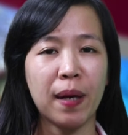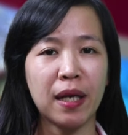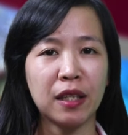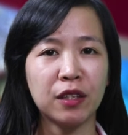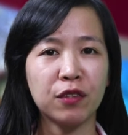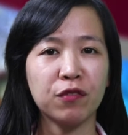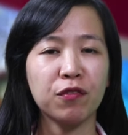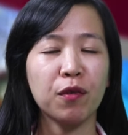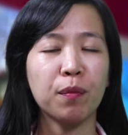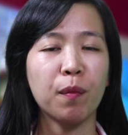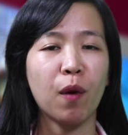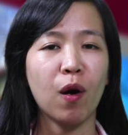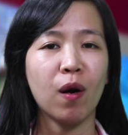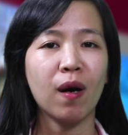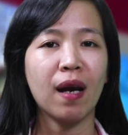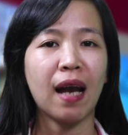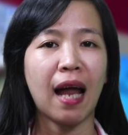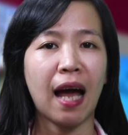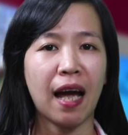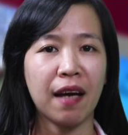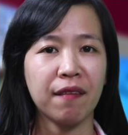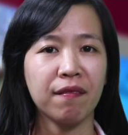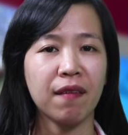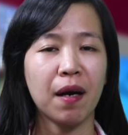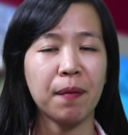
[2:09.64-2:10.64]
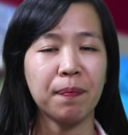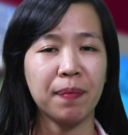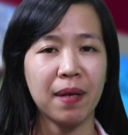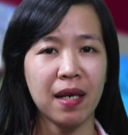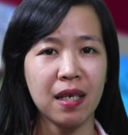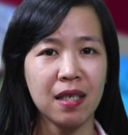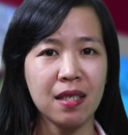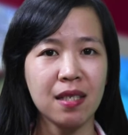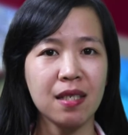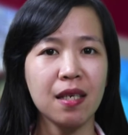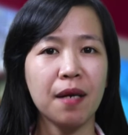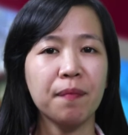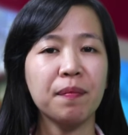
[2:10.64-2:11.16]
page for more live
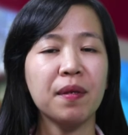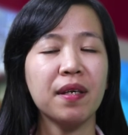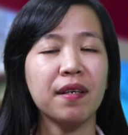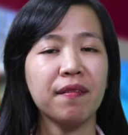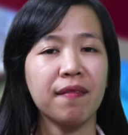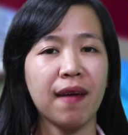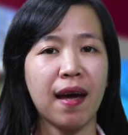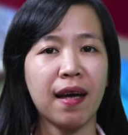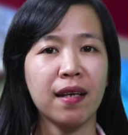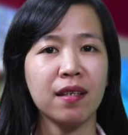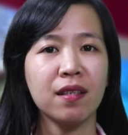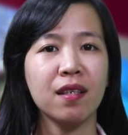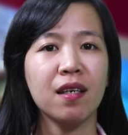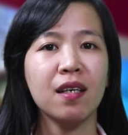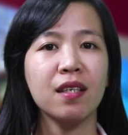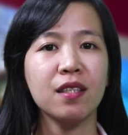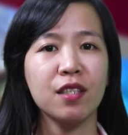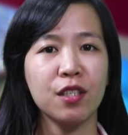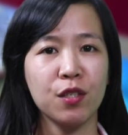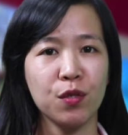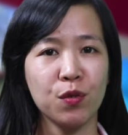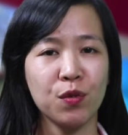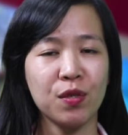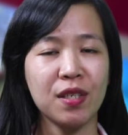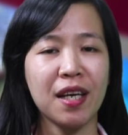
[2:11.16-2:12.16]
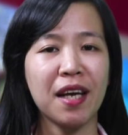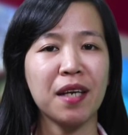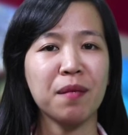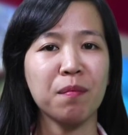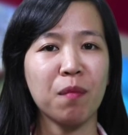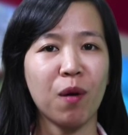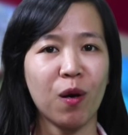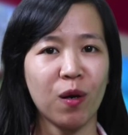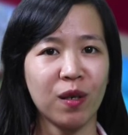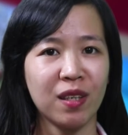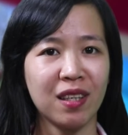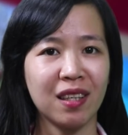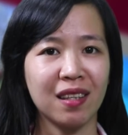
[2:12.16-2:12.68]
updates of the event Tuesday
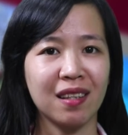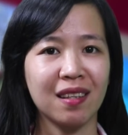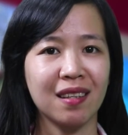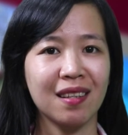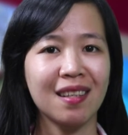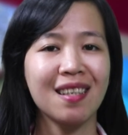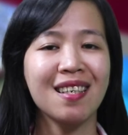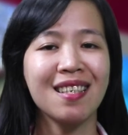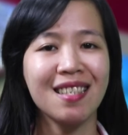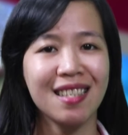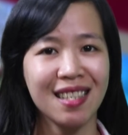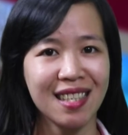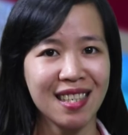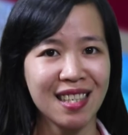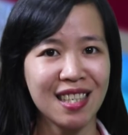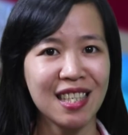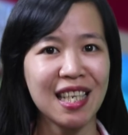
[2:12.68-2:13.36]
morning. Xin